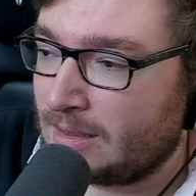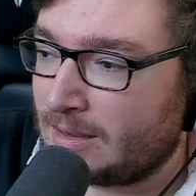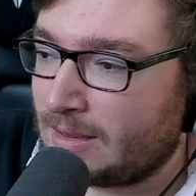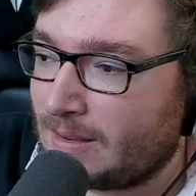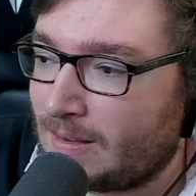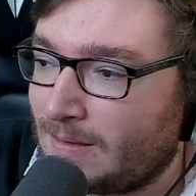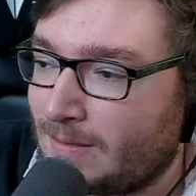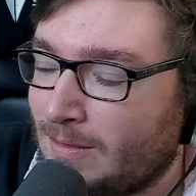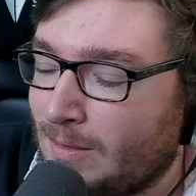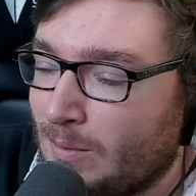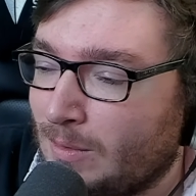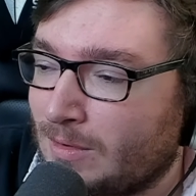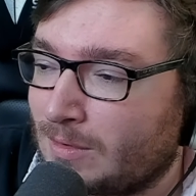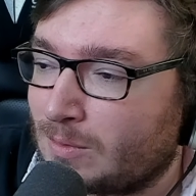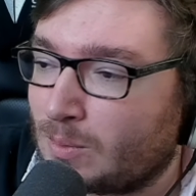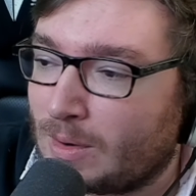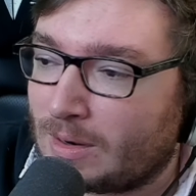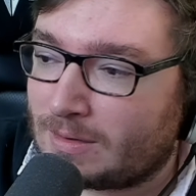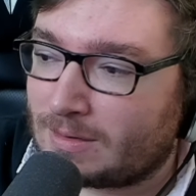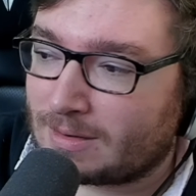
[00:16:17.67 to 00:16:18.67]
Easiest
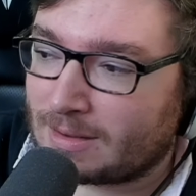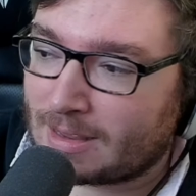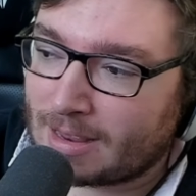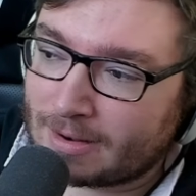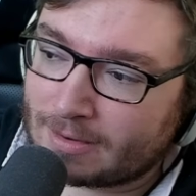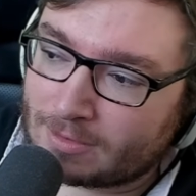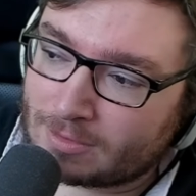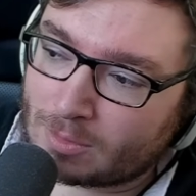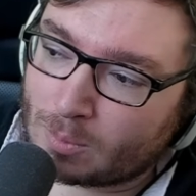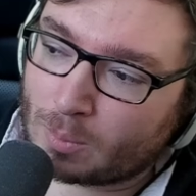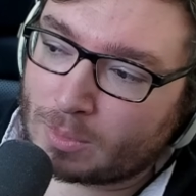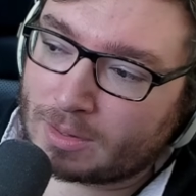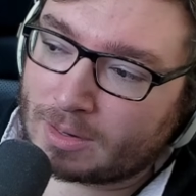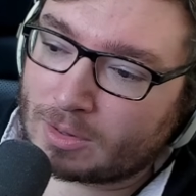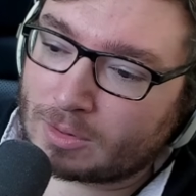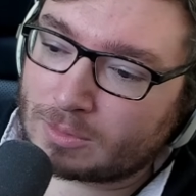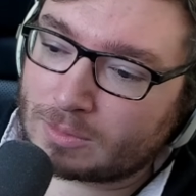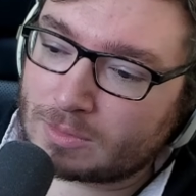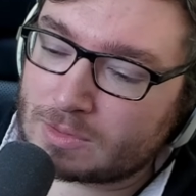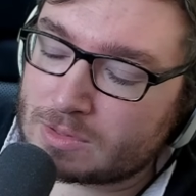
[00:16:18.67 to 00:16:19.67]
way to catch someone
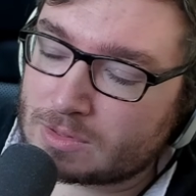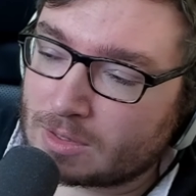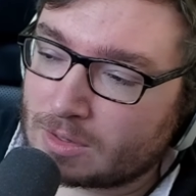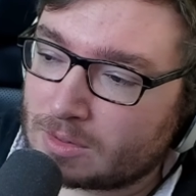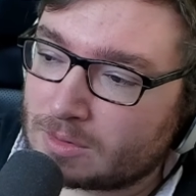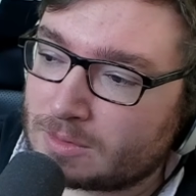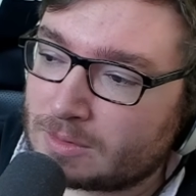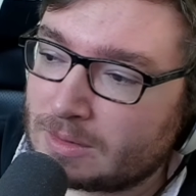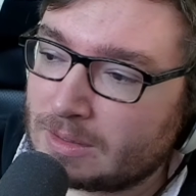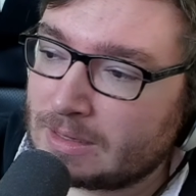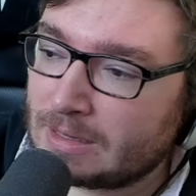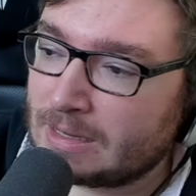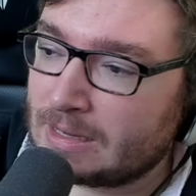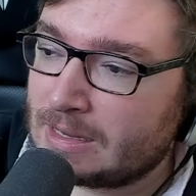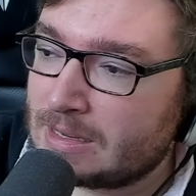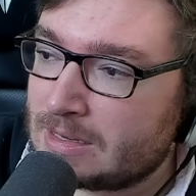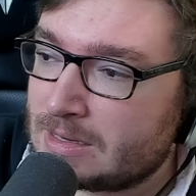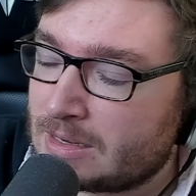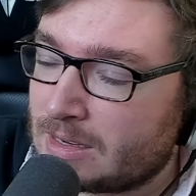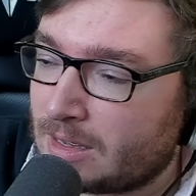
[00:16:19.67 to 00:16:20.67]
out. So
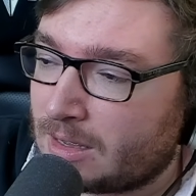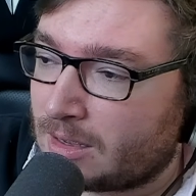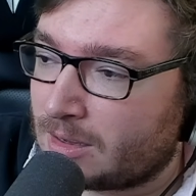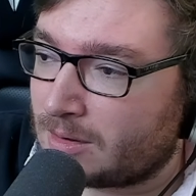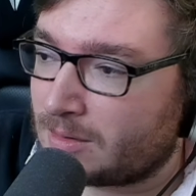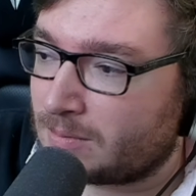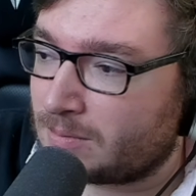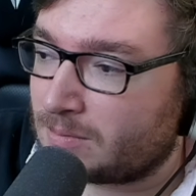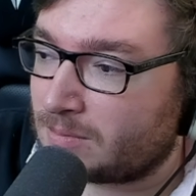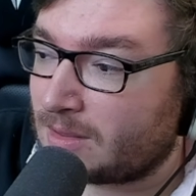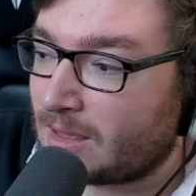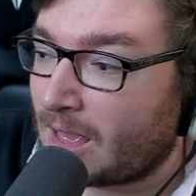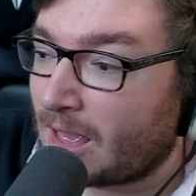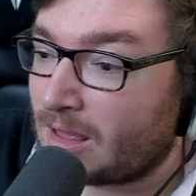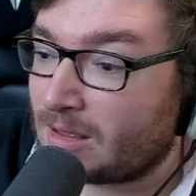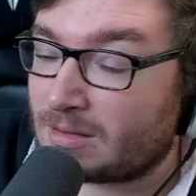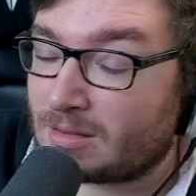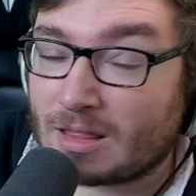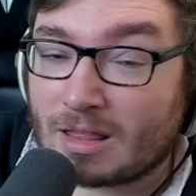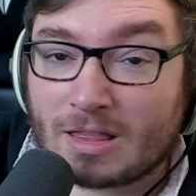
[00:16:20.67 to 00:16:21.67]
yeah,
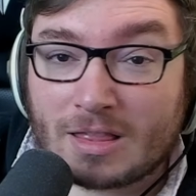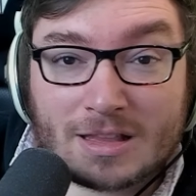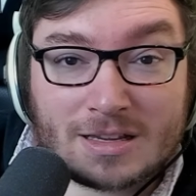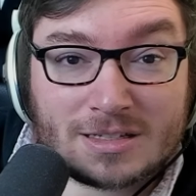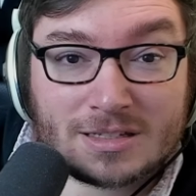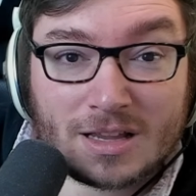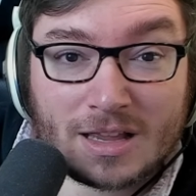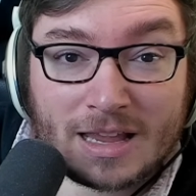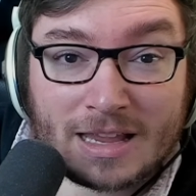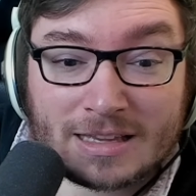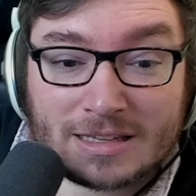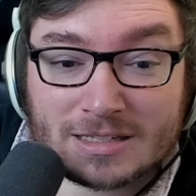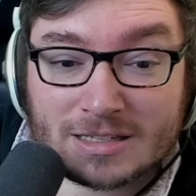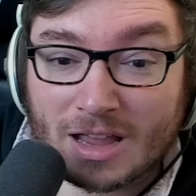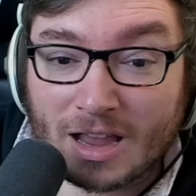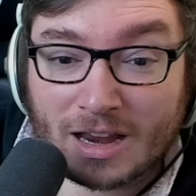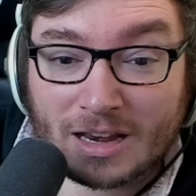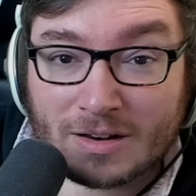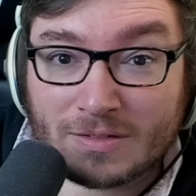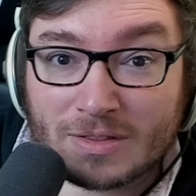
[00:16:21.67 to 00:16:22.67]
it's
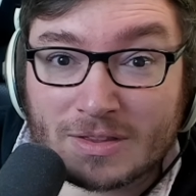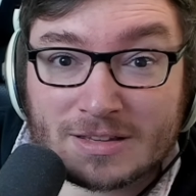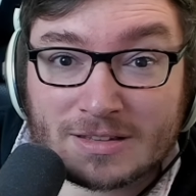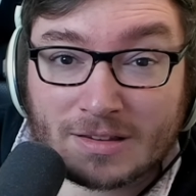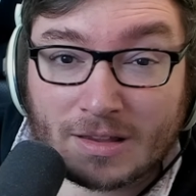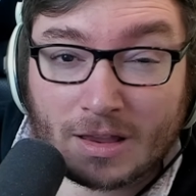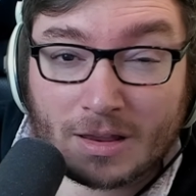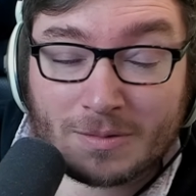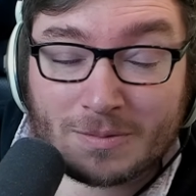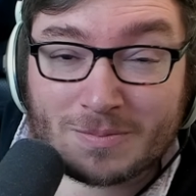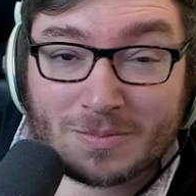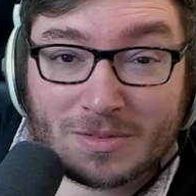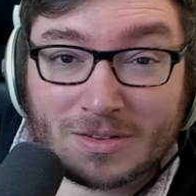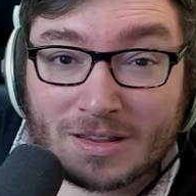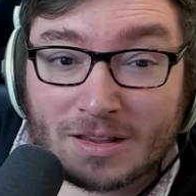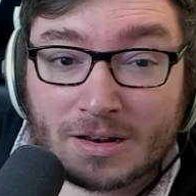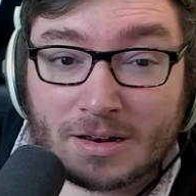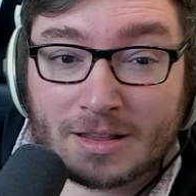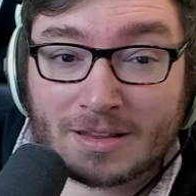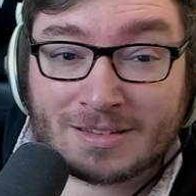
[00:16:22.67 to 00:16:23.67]
kind of the same
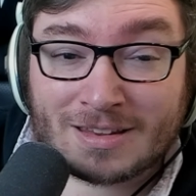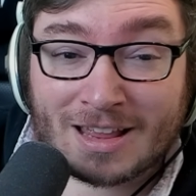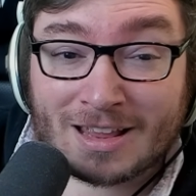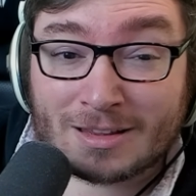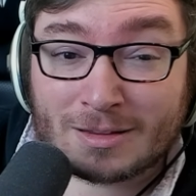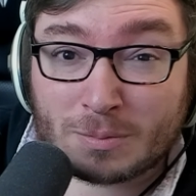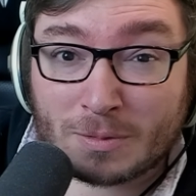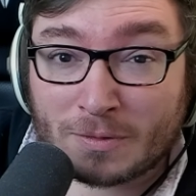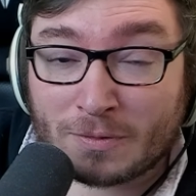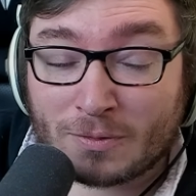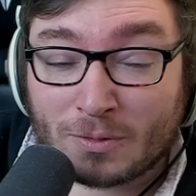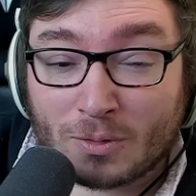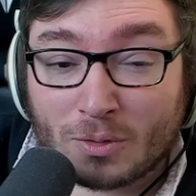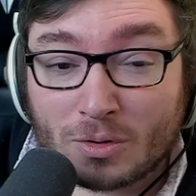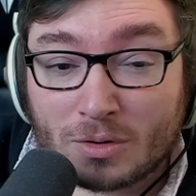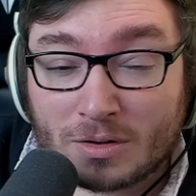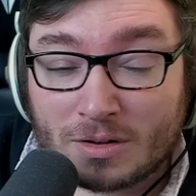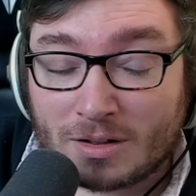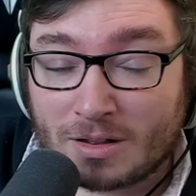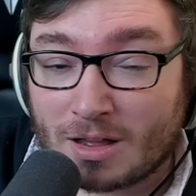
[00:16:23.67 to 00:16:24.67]
tier list as
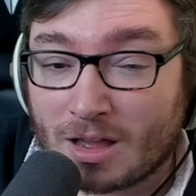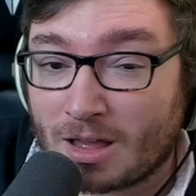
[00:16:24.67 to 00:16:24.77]
before.